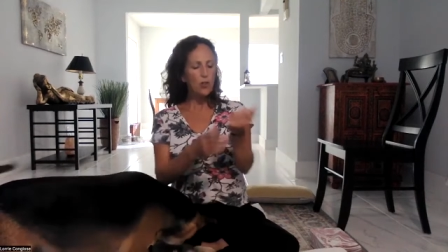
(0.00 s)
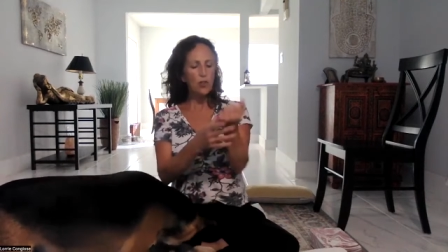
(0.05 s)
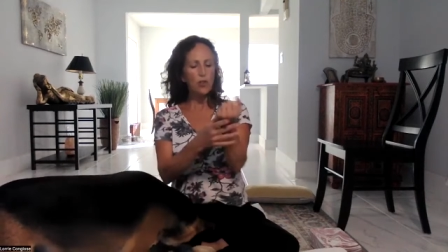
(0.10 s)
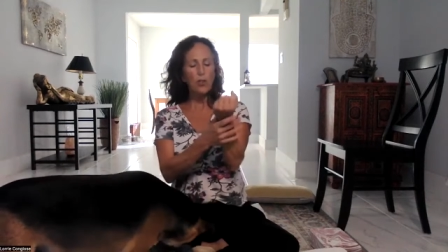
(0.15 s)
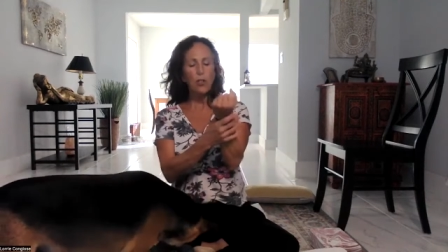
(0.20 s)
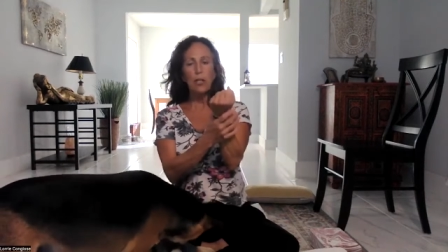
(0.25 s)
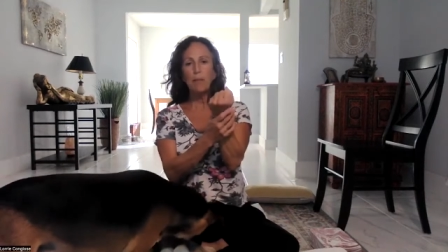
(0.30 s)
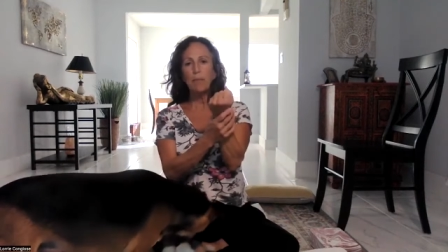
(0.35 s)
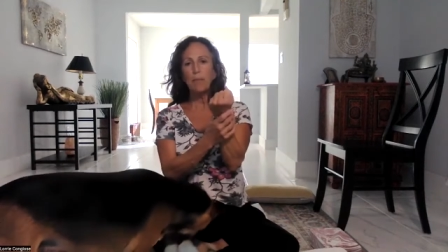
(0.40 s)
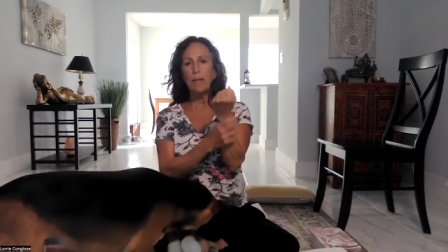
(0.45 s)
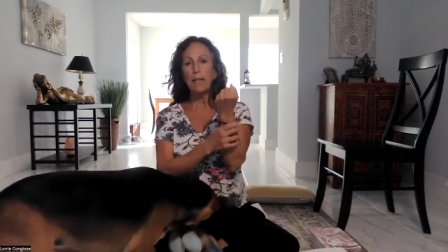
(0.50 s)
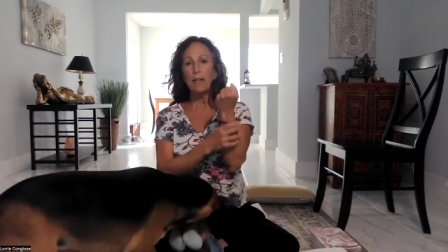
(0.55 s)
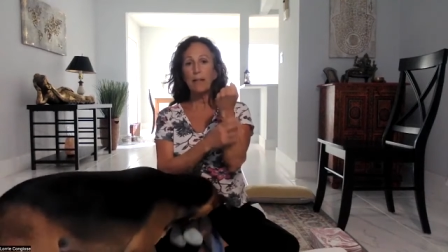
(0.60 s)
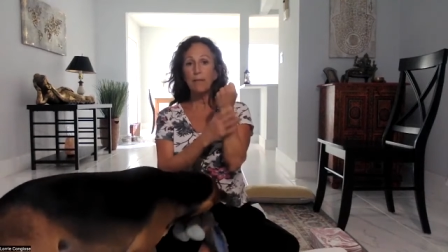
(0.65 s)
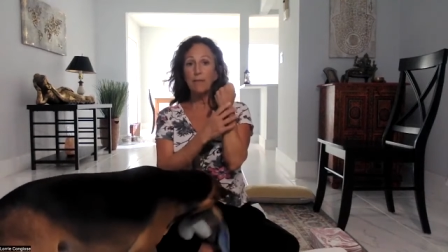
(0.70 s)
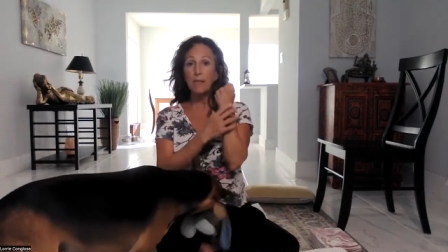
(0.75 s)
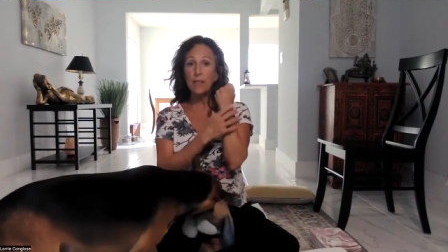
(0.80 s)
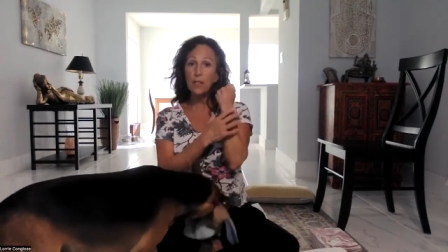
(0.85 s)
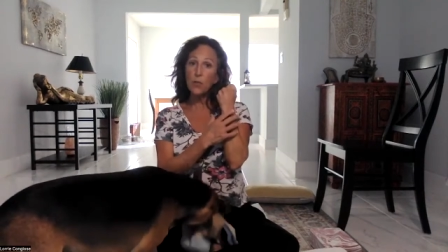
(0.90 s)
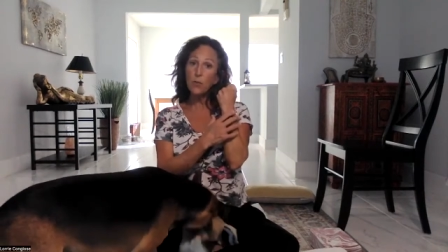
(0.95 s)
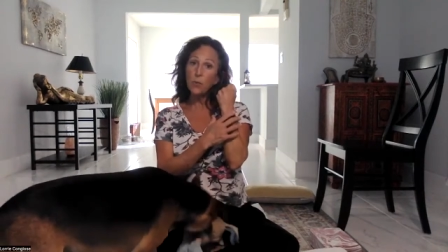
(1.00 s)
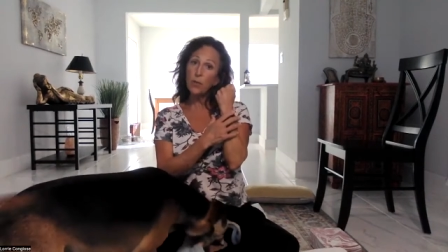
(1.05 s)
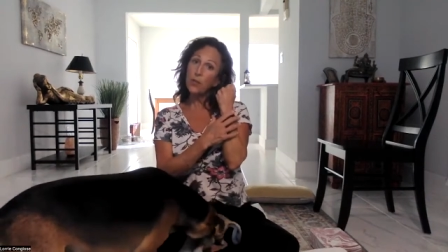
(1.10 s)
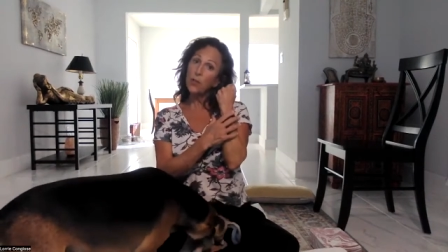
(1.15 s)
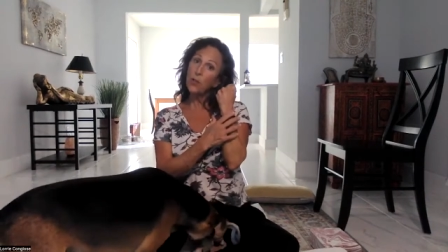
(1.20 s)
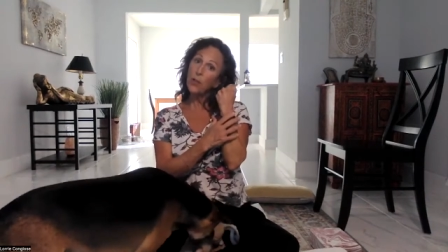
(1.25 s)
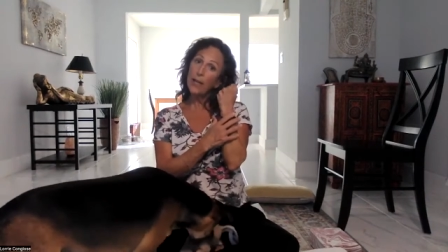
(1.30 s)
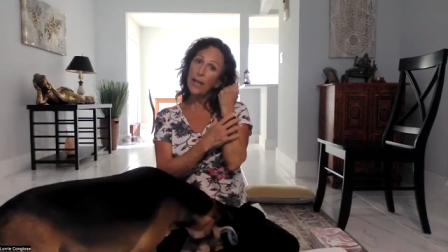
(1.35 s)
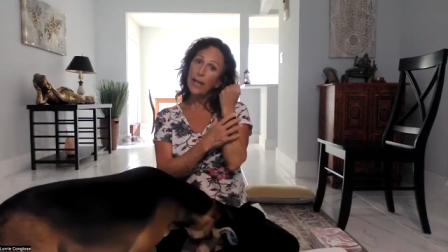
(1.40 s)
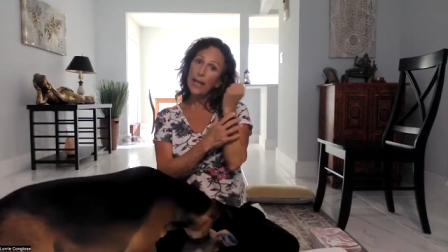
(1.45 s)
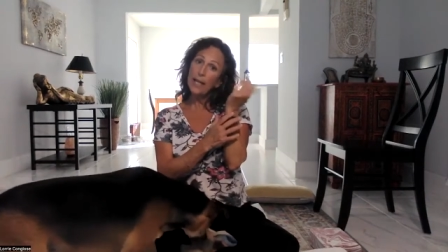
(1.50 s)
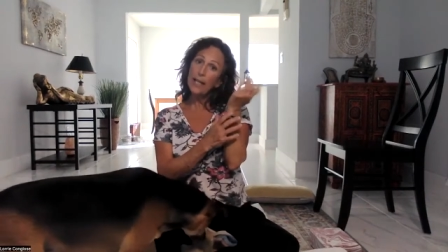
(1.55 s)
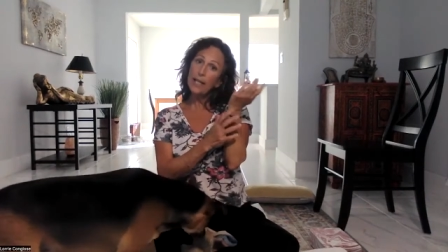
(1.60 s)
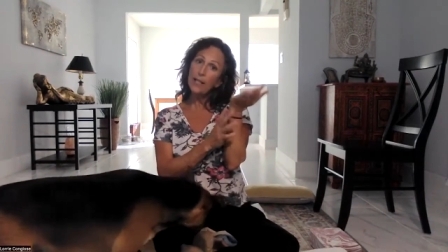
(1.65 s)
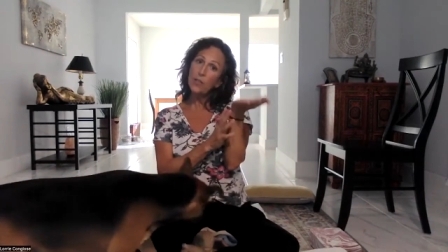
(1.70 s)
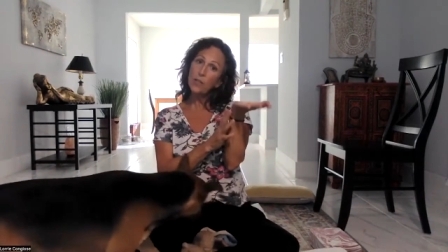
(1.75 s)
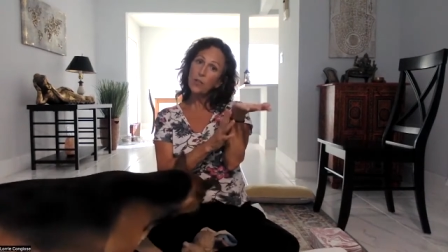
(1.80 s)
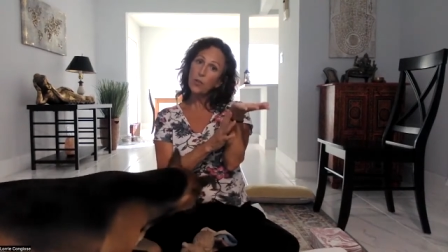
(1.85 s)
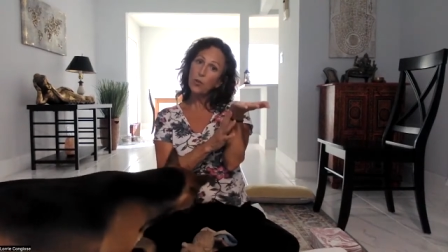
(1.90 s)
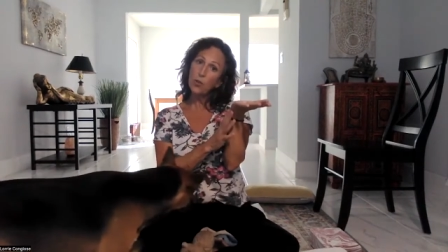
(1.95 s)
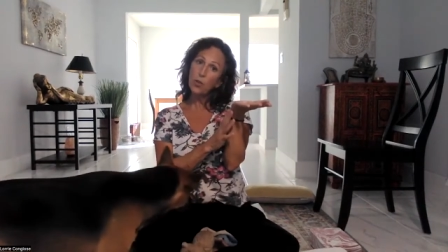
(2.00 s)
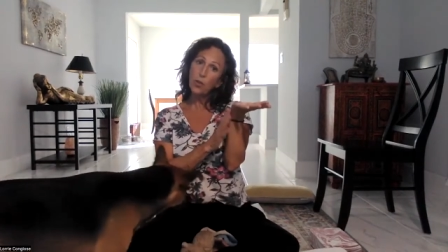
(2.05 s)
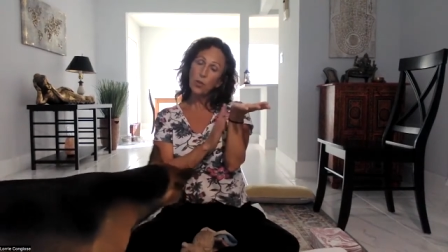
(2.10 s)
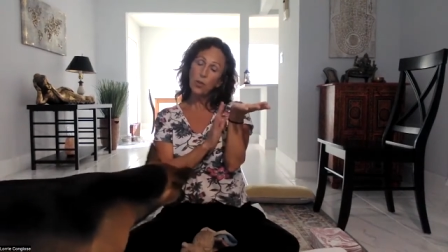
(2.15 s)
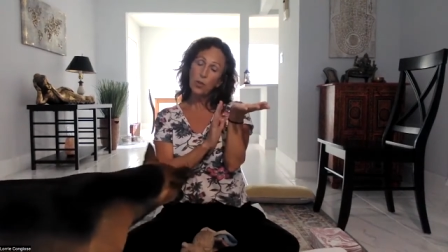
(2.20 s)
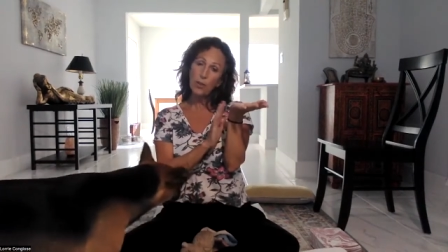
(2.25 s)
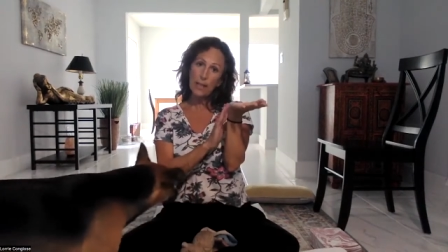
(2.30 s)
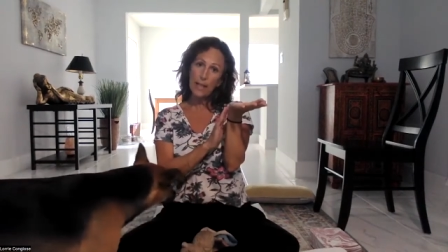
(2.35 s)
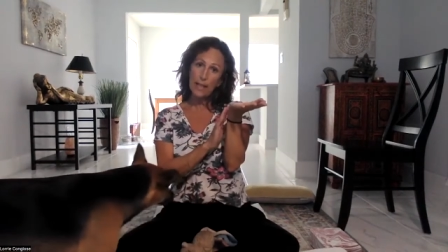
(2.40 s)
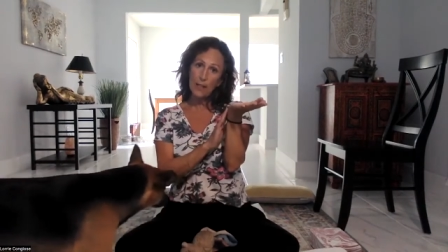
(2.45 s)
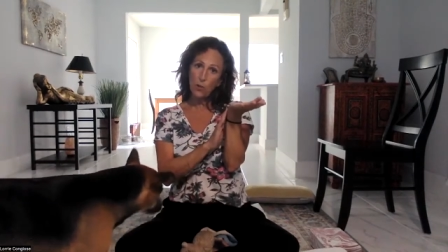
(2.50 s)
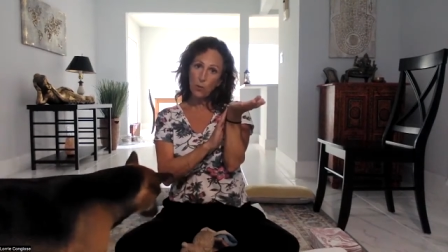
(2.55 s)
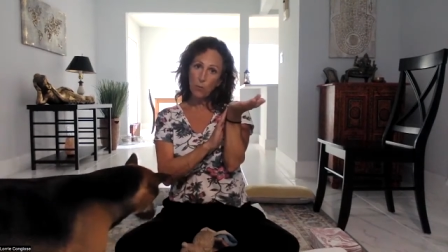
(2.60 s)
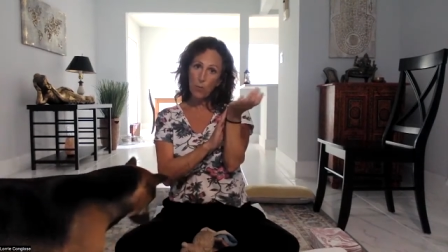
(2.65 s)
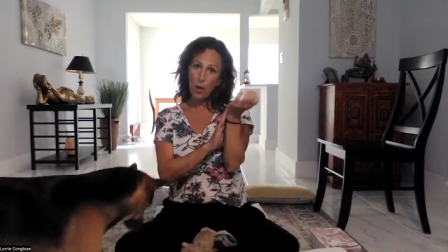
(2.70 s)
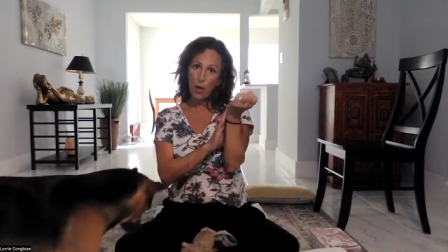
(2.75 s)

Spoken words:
You can make a fist with your hand or lay your